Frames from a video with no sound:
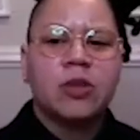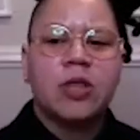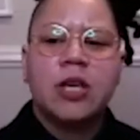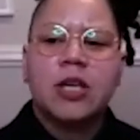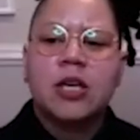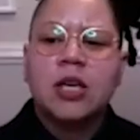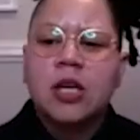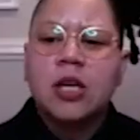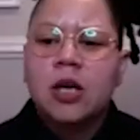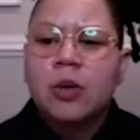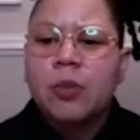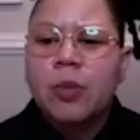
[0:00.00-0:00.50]

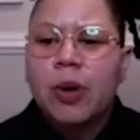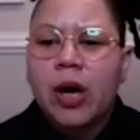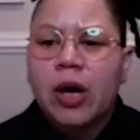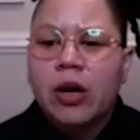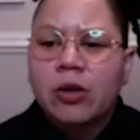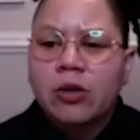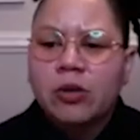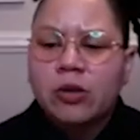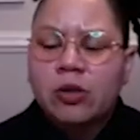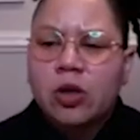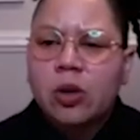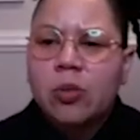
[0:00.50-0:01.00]
thinking
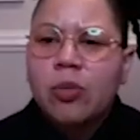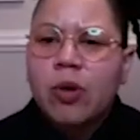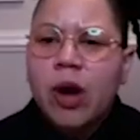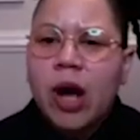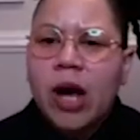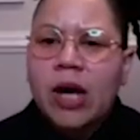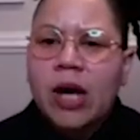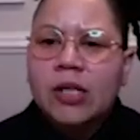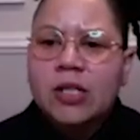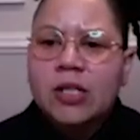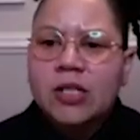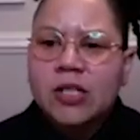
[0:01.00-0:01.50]
about your
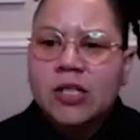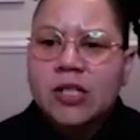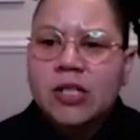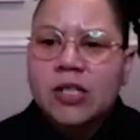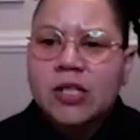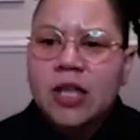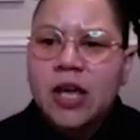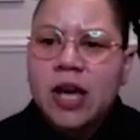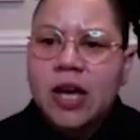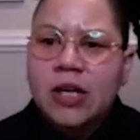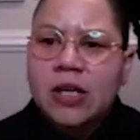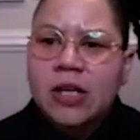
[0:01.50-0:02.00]
practice,
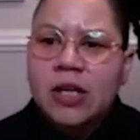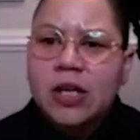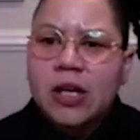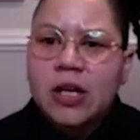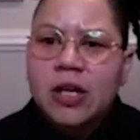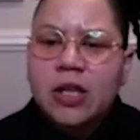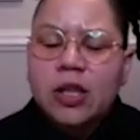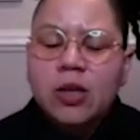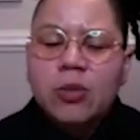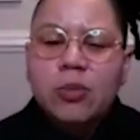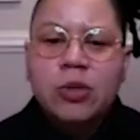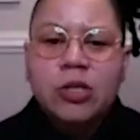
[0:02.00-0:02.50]
that
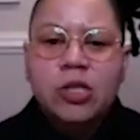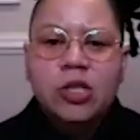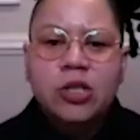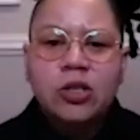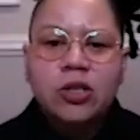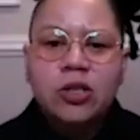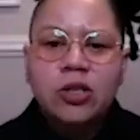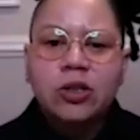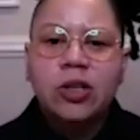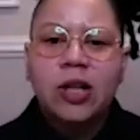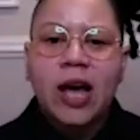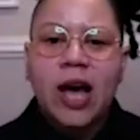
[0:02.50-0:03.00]
the
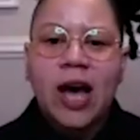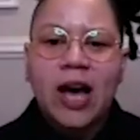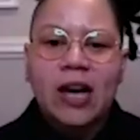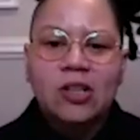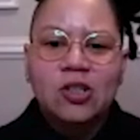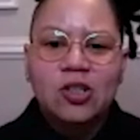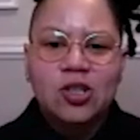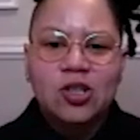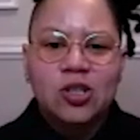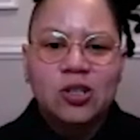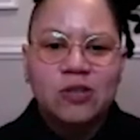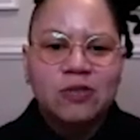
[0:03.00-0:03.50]
material
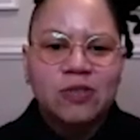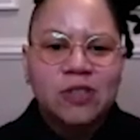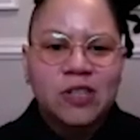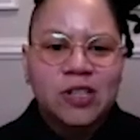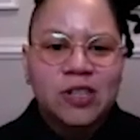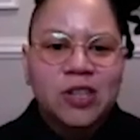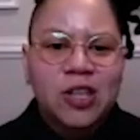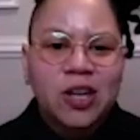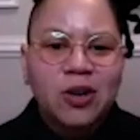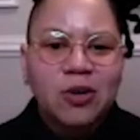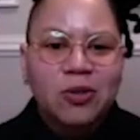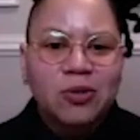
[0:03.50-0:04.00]
has
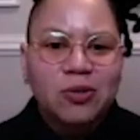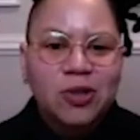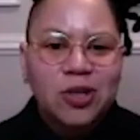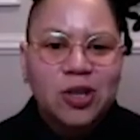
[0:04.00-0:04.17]
shifted though.